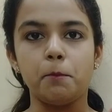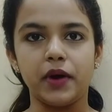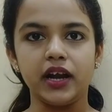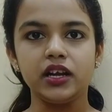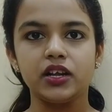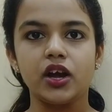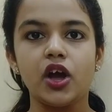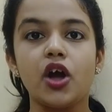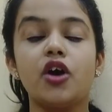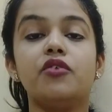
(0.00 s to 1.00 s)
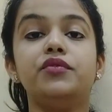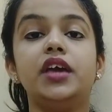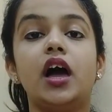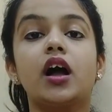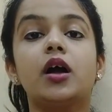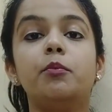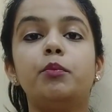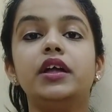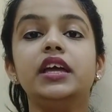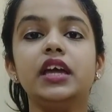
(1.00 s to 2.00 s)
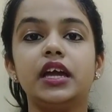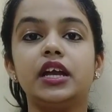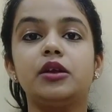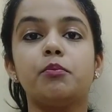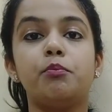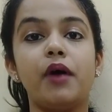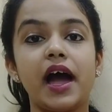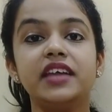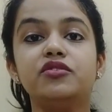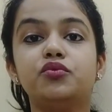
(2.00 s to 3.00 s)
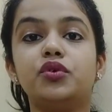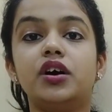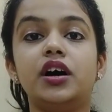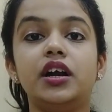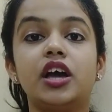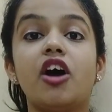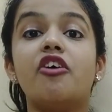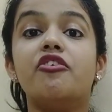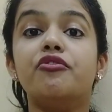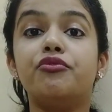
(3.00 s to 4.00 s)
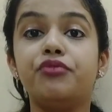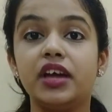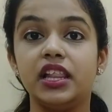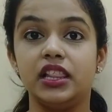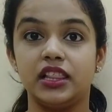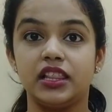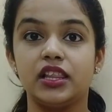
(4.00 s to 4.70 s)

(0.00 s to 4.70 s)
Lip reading: but we accompany it by the word will.